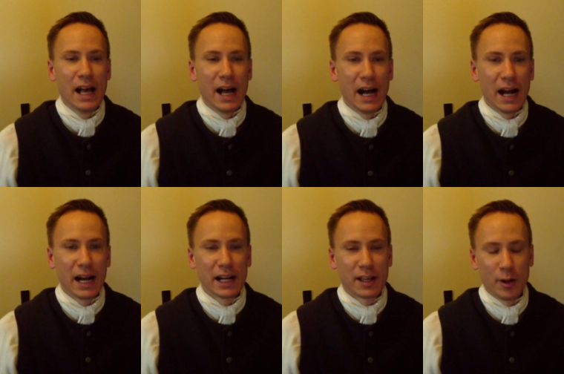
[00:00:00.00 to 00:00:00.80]

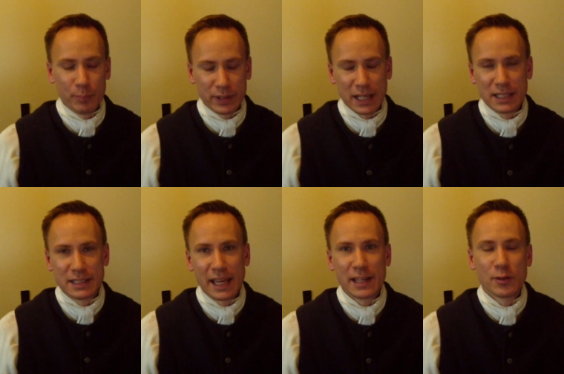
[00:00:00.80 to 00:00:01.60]
uh, accompanied
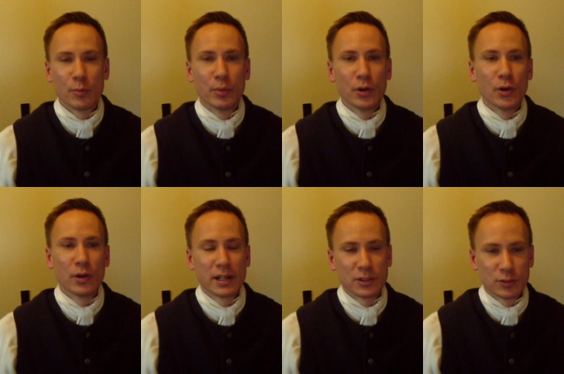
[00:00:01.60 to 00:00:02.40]
Daniel
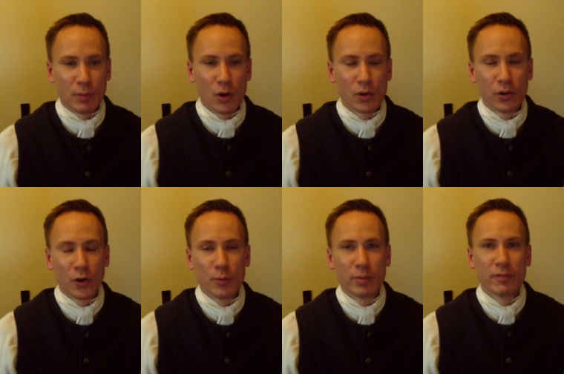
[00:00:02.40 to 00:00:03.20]
Boone and a small
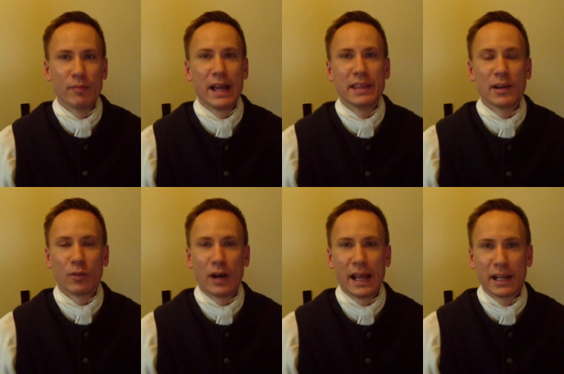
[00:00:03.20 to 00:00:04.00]
group of men that
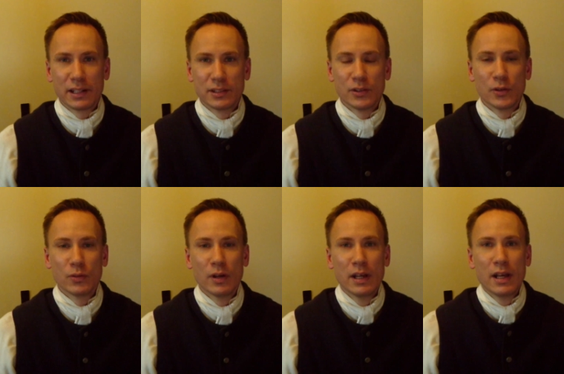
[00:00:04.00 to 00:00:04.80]
were heading
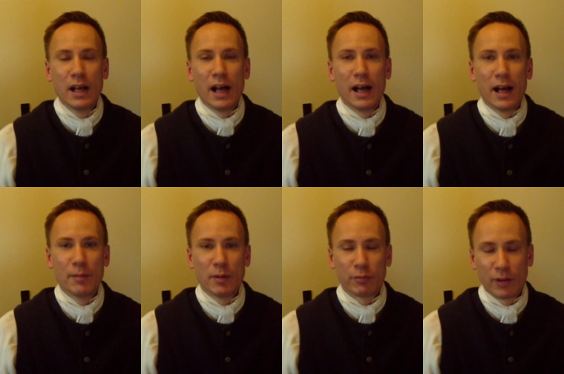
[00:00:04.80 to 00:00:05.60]
to
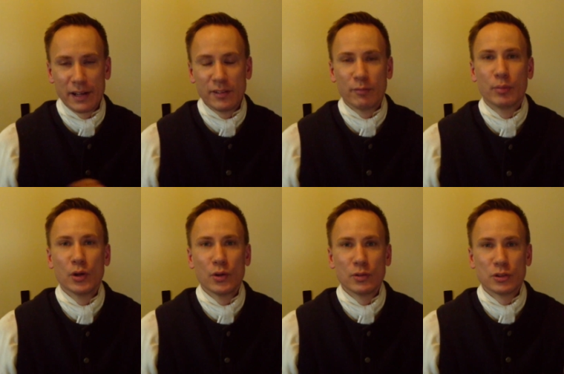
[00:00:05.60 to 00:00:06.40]
um, a friend of
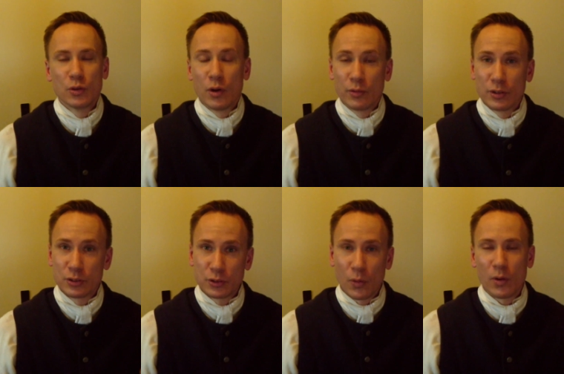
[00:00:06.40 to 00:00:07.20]
Boone's who owned a
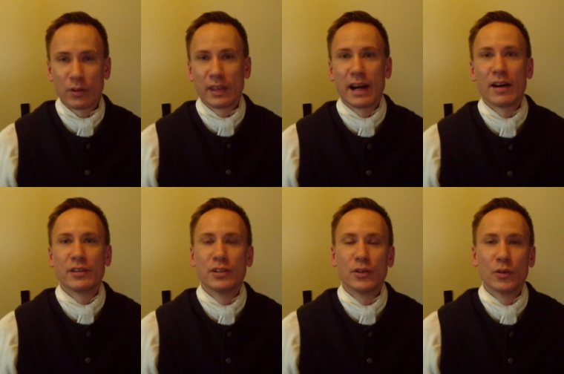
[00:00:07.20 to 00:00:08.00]
store
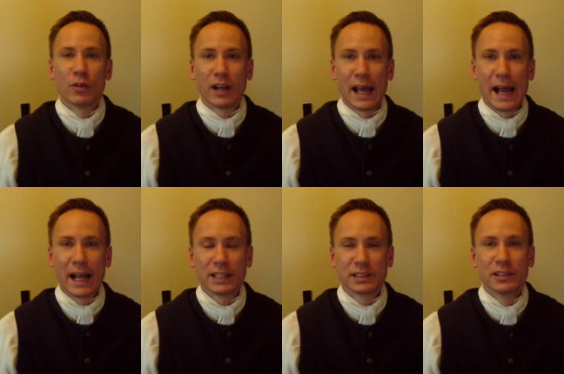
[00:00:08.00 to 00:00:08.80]
there to
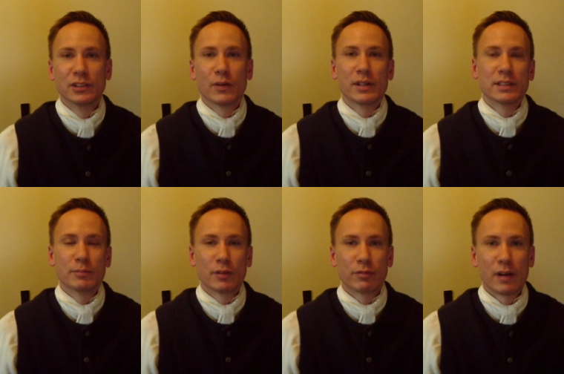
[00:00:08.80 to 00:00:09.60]
relax and enjoy
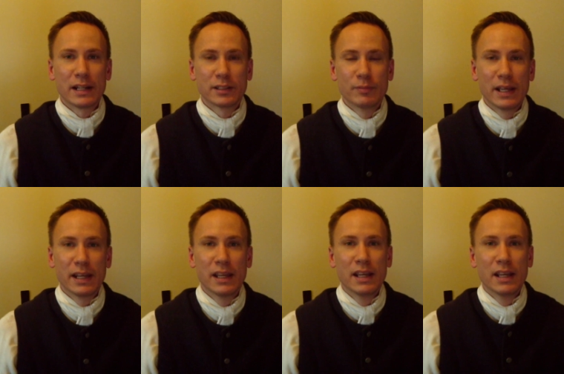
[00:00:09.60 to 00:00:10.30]
some refreshment